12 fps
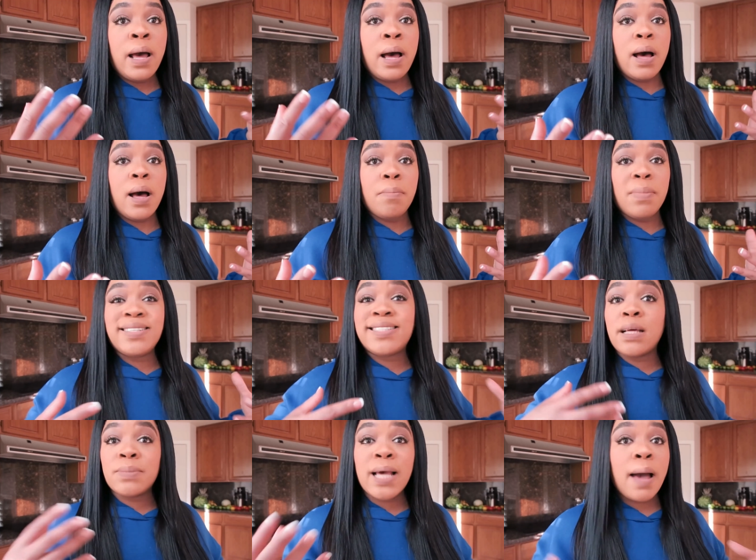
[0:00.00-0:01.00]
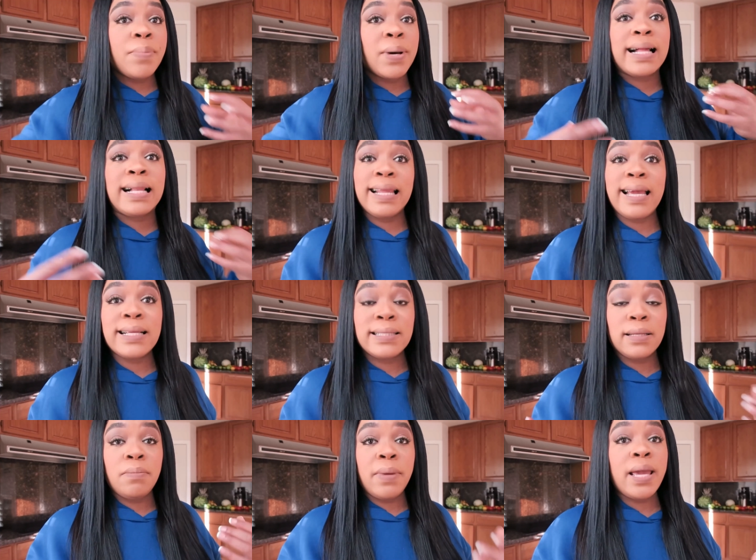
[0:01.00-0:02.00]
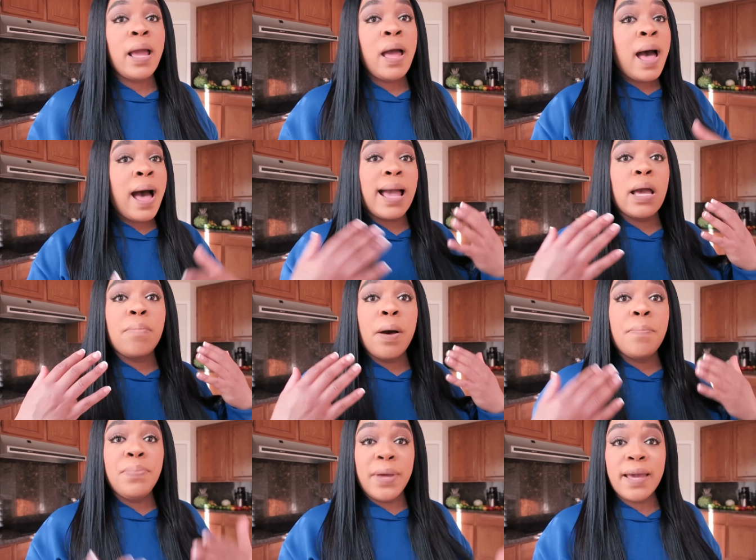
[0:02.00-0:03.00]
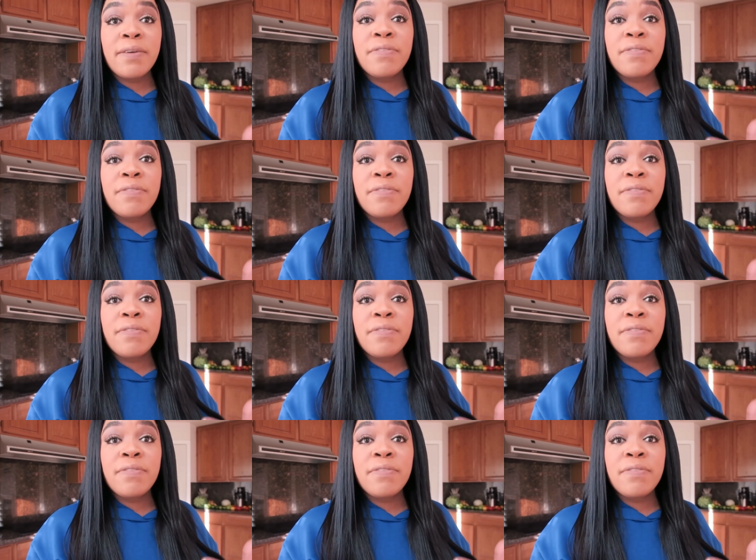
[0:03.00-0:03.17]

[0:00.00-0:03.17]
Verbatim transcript: Um, some type of cleansing. Me, I am a big